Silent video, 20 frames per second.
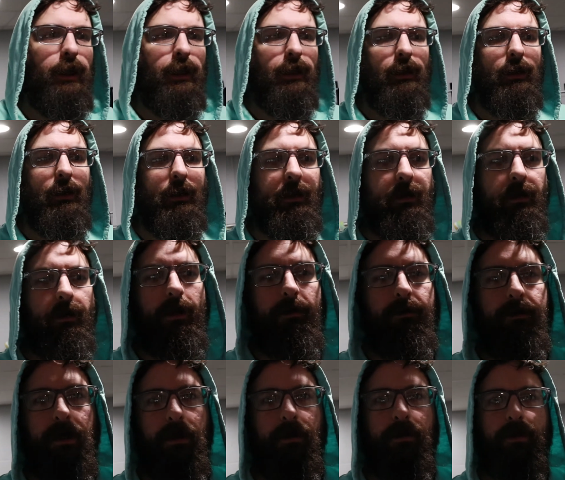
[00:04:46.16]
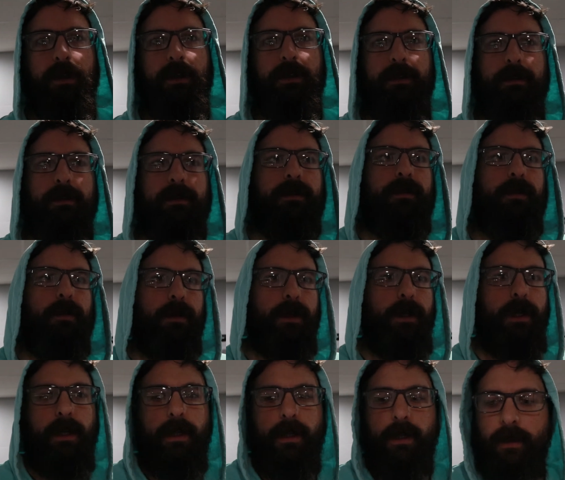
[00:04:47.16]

at the Uptown Treasures store.